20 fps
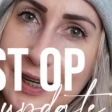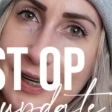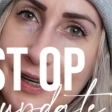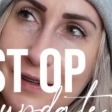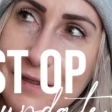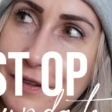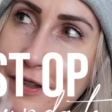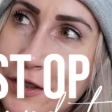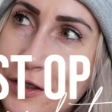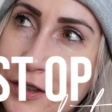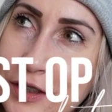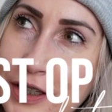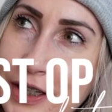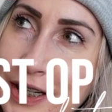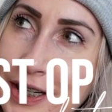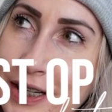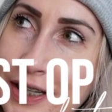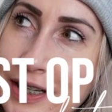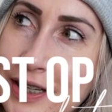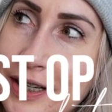
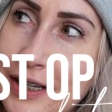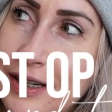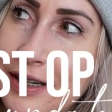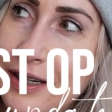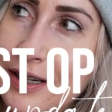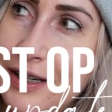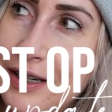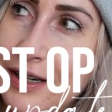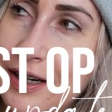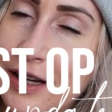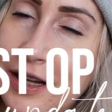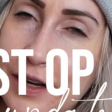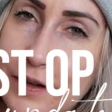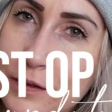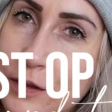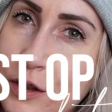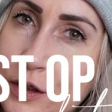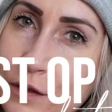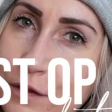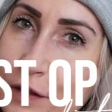Eventually, I'll have
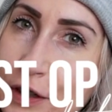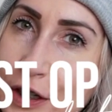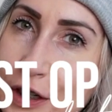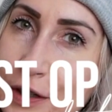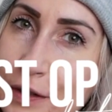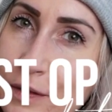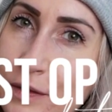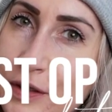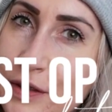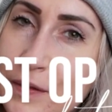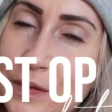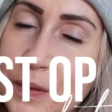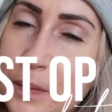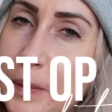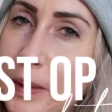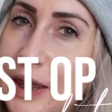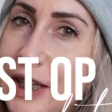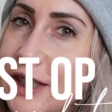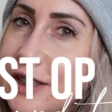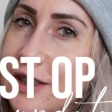to do videos of
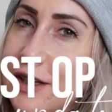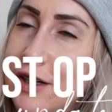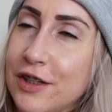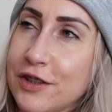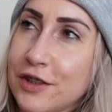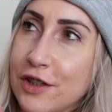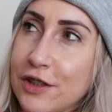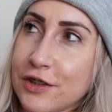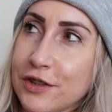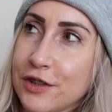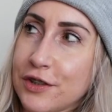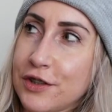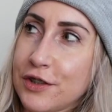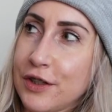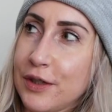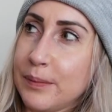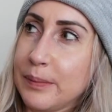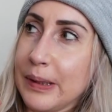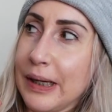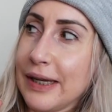something that's not jaw
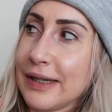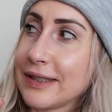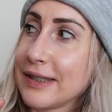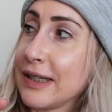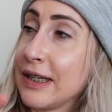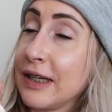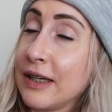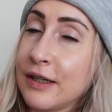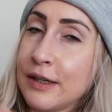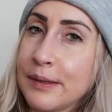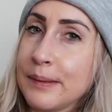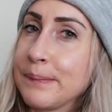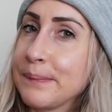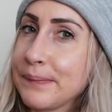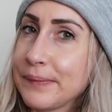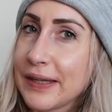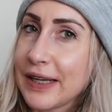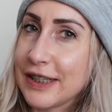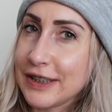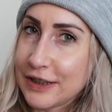surgery, but
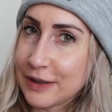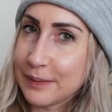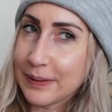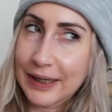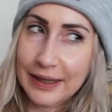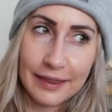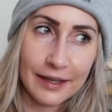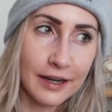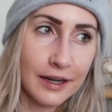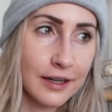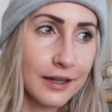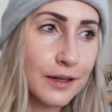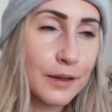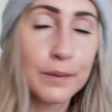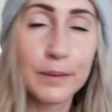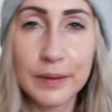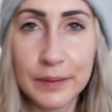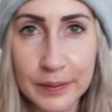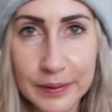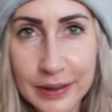until we get there,
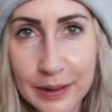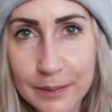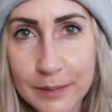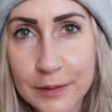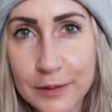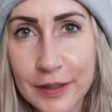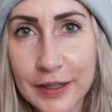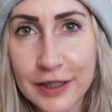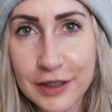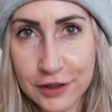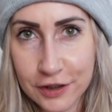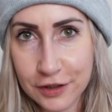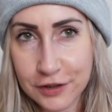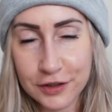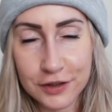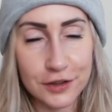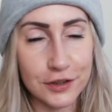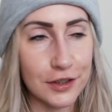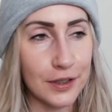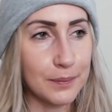we will keep doing jaw
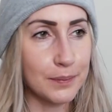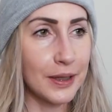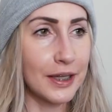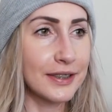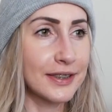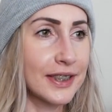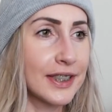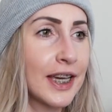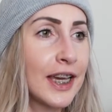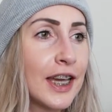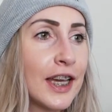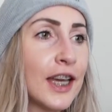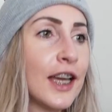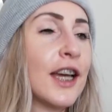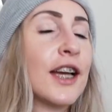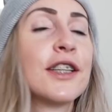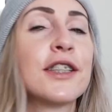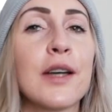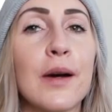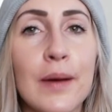surgery updates.
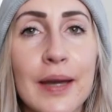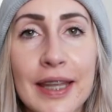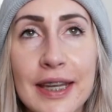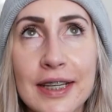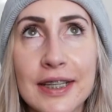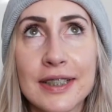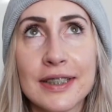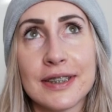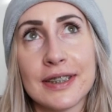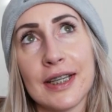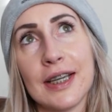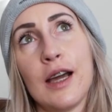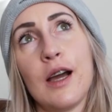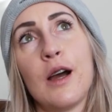So it is